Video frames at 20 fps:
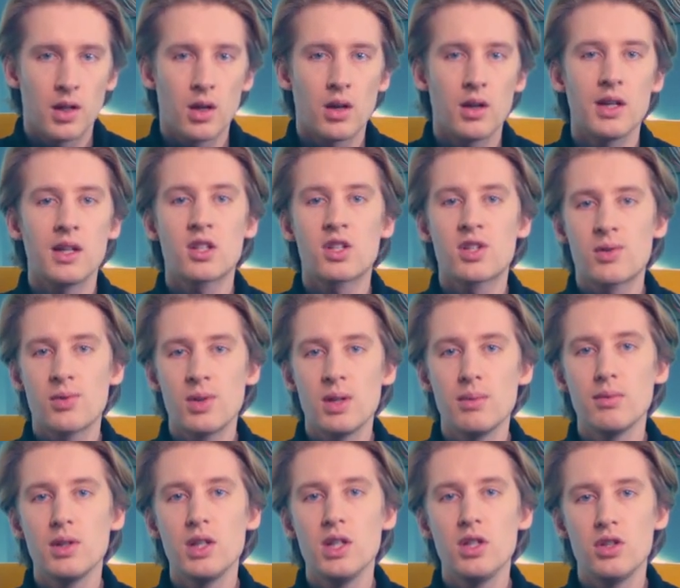They're an
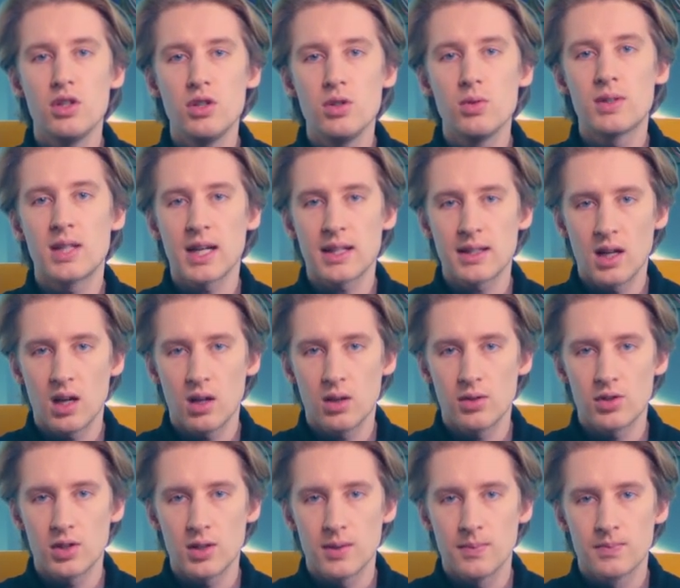extremely new
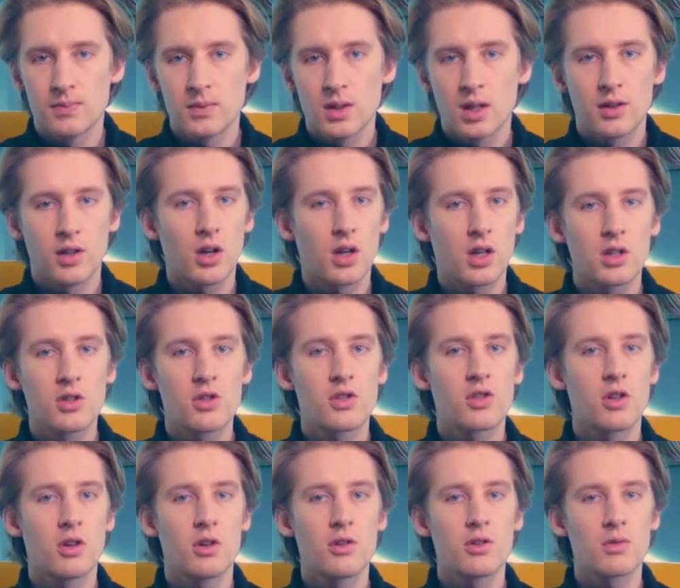technology. There are
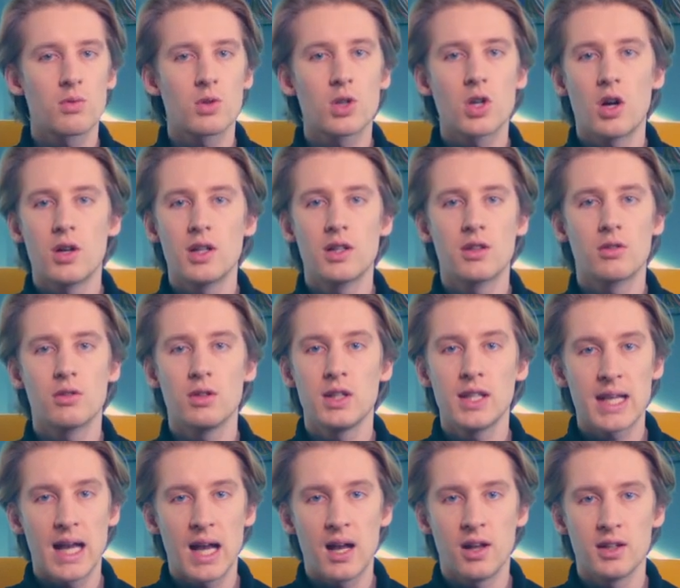concerns regarding their
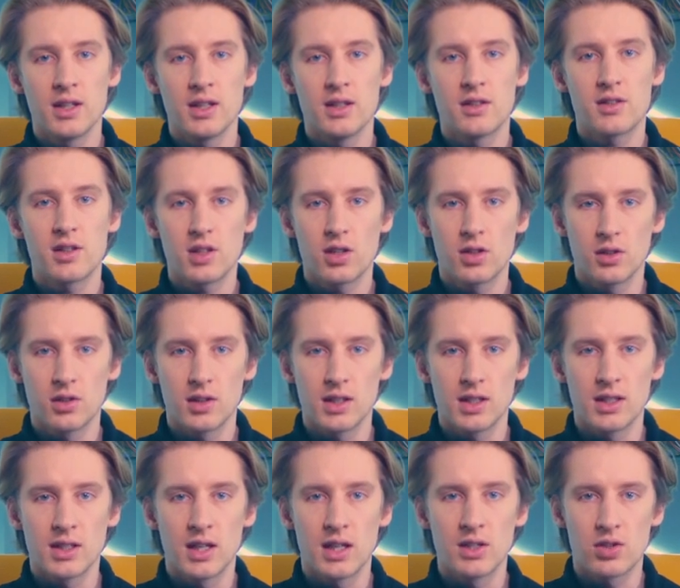legality,
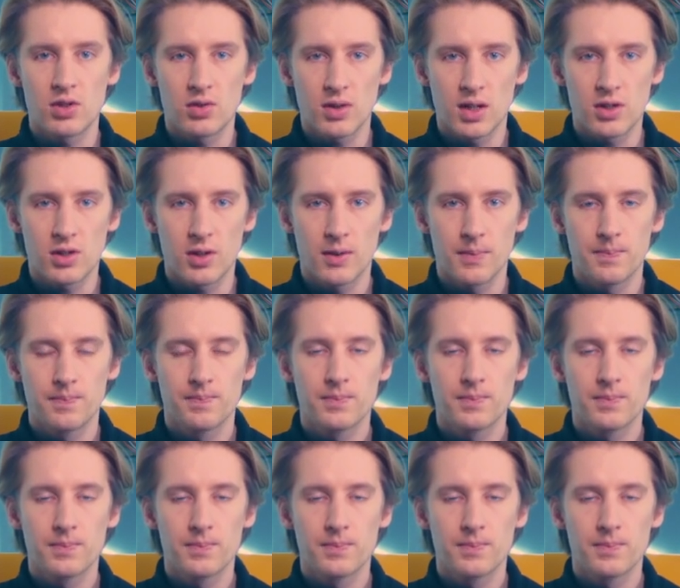security, and structure.